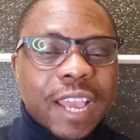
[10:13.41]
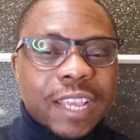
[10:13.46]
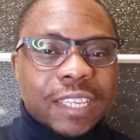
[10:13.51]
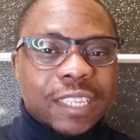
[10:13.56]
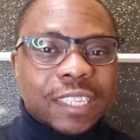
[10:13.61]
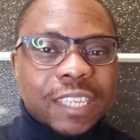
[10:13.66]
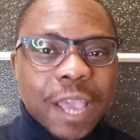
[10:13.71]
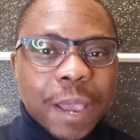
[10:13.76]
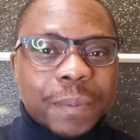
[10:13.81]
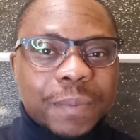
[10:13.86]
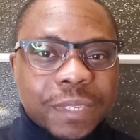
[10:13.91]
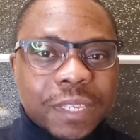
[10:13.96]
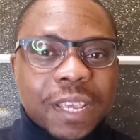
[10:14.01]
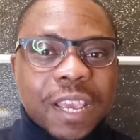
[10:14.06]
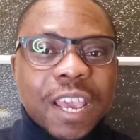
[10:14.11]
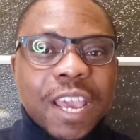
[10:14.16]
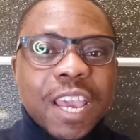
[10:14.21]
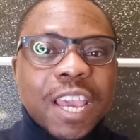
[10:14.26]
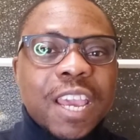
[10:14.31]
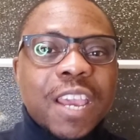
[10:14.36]

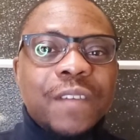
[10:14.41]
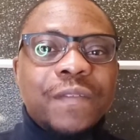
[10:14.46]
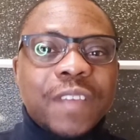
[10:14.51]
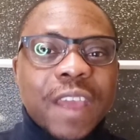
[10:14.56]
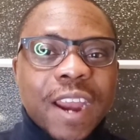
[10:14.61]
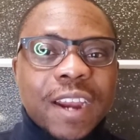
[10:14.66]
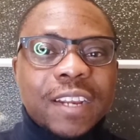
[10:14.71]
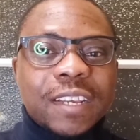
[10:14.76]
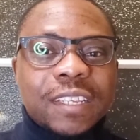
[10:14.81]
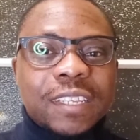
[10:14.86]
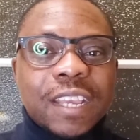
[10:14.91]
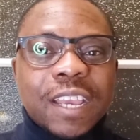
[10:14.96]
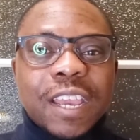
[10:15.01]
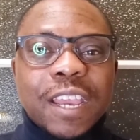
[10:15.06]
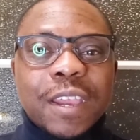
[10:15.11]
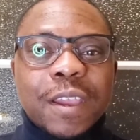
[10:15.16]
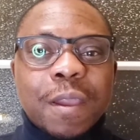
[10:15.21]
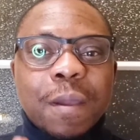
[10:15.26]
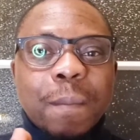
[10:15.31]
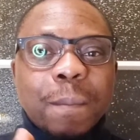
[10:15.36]
except if there is
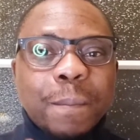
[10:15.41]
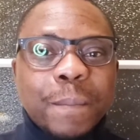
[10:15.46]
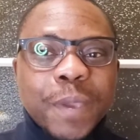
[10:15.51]
a